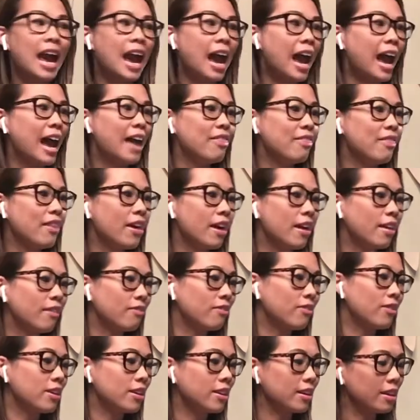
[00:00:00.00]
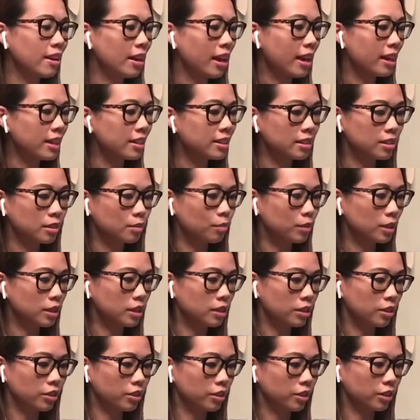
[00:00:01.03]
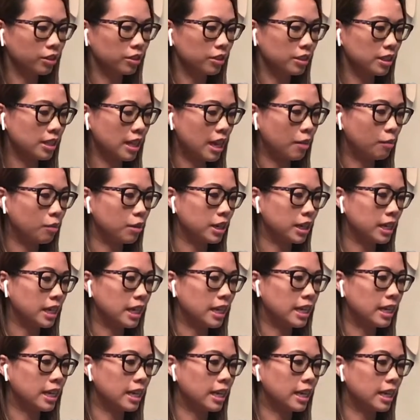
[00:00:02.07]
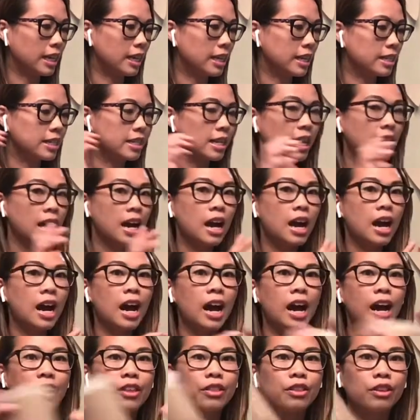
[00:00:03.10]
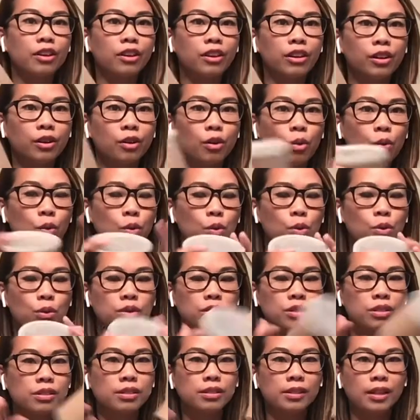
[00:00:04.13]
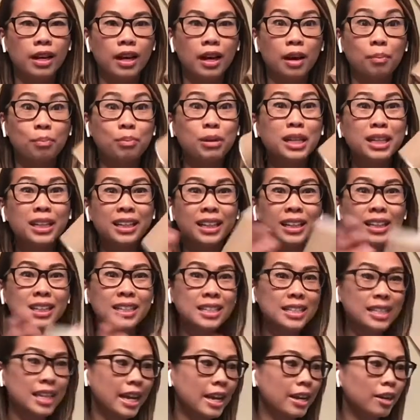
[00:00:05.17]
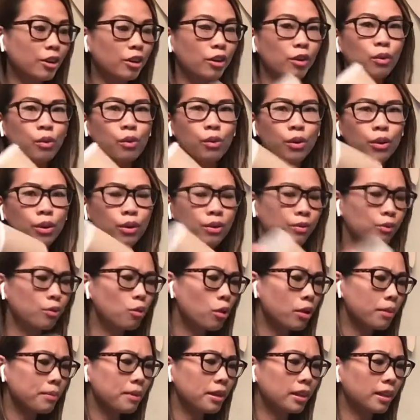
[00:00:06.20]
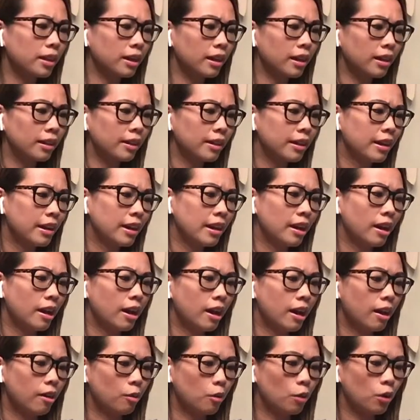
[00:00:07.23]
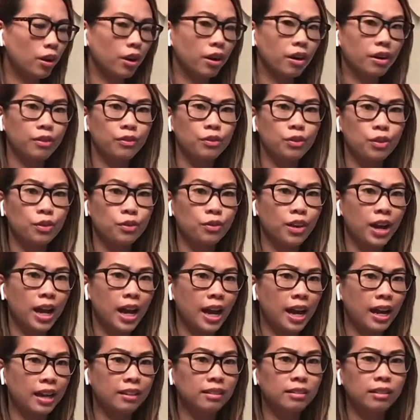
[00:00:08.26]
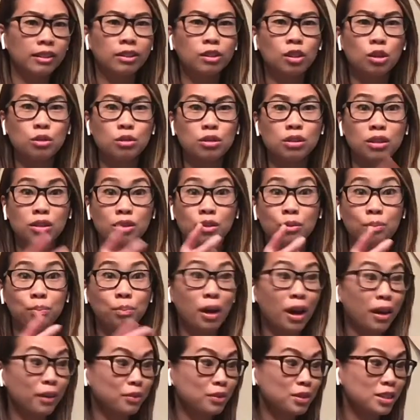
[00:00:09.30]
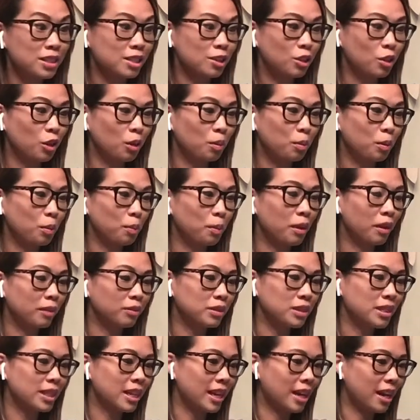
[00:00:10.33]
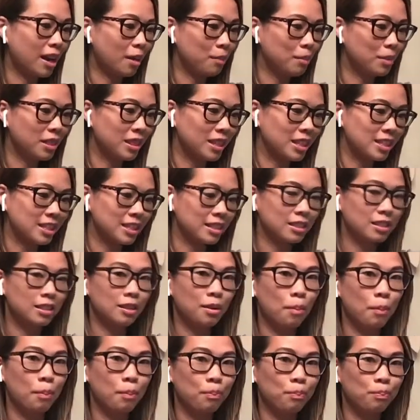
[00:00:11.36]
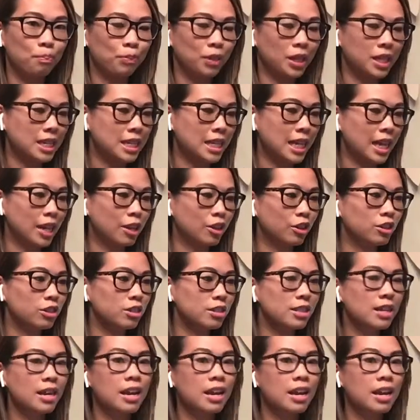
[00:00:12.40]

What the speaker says: And then the next material set we need is either an old peanut container or formula, or if you've had those little puffs, Gerber puffs, they come in these containers.